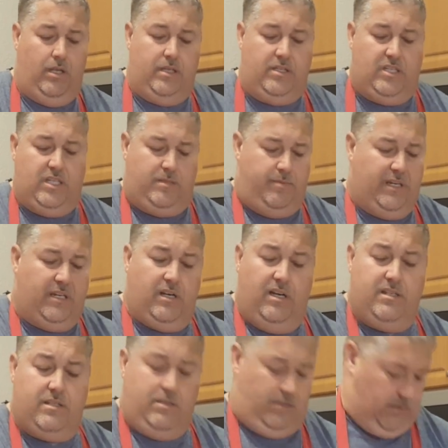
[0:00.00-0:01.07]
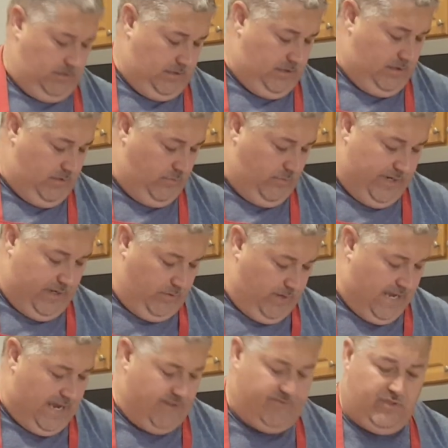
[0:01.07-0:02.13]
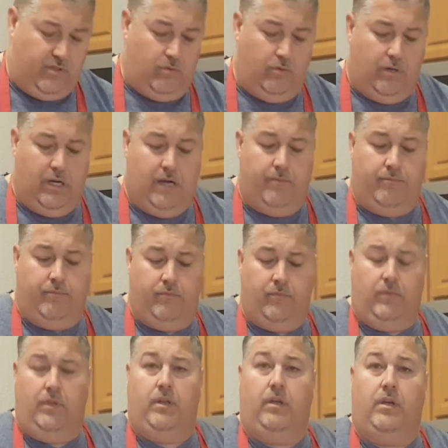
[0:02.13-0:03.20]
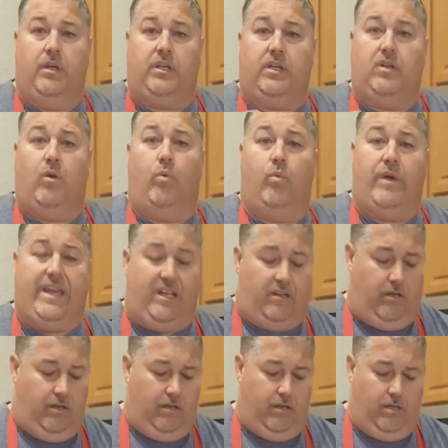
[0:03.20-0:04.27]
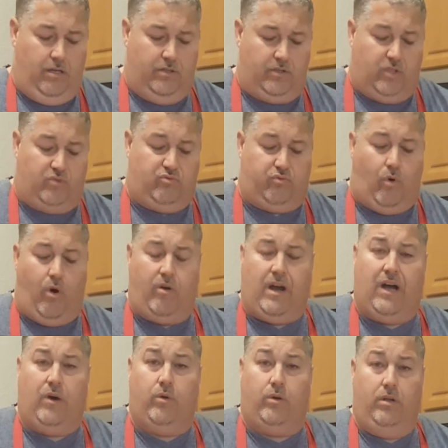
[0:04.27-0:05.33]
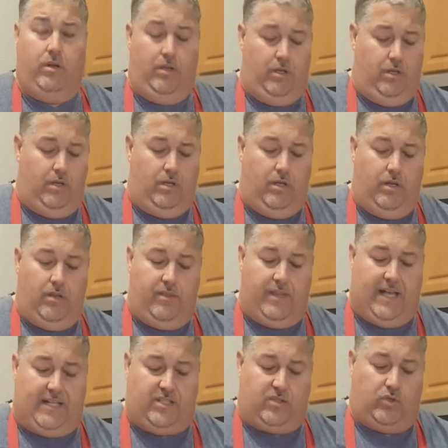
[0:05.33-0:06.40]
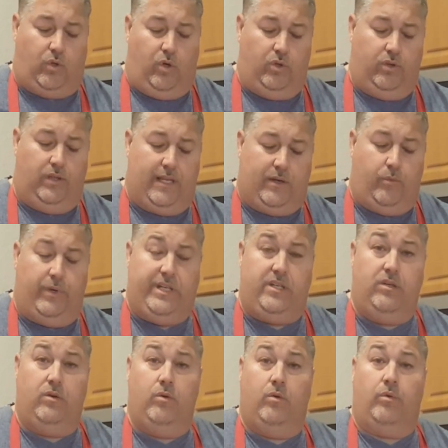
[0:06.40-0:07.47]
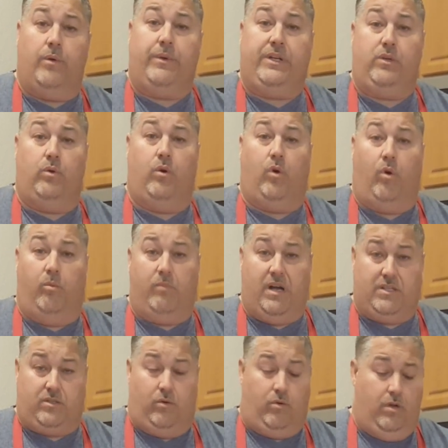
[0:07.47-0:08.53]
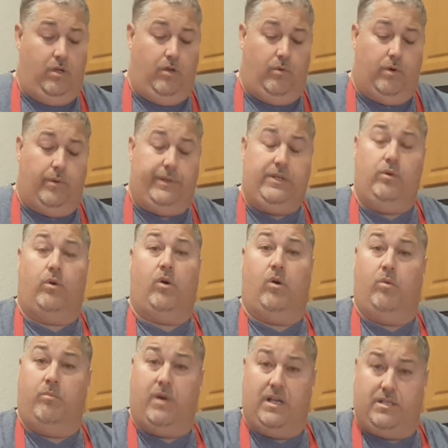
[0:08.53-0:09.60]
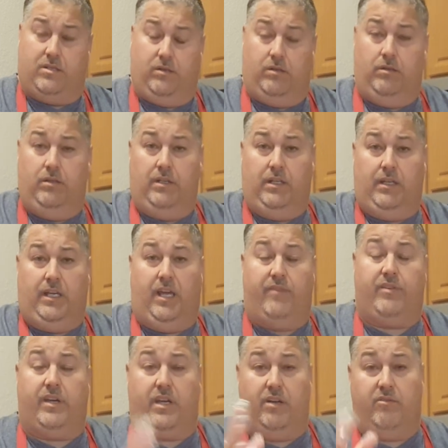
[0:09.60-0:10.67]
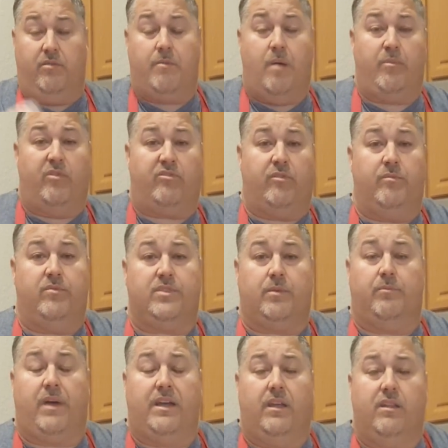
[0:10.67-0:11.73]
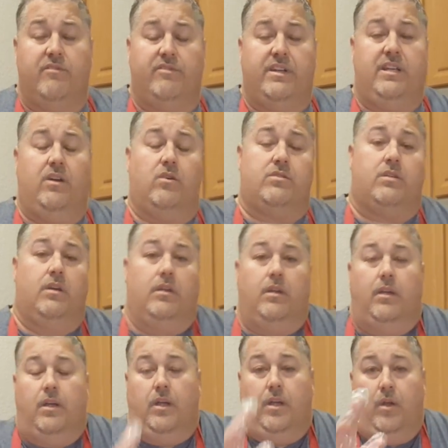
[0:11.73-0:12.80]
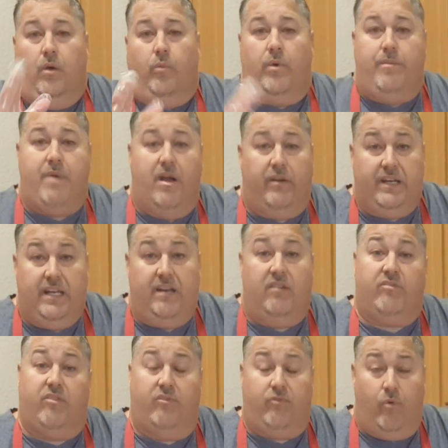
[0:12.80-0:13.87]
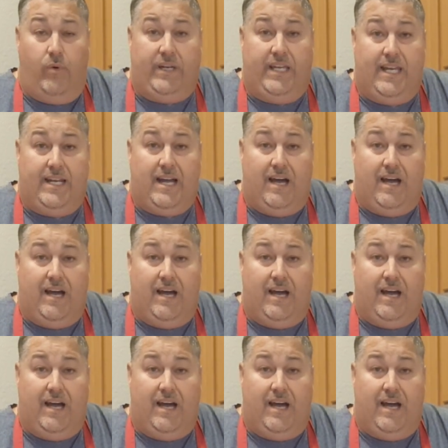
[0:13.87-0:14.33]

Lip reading: just because we don't have to, wait to draw out that salt like we do when we do home muscle. When we do home muscle, if you can remember from some of my other videos, we marinate it for 48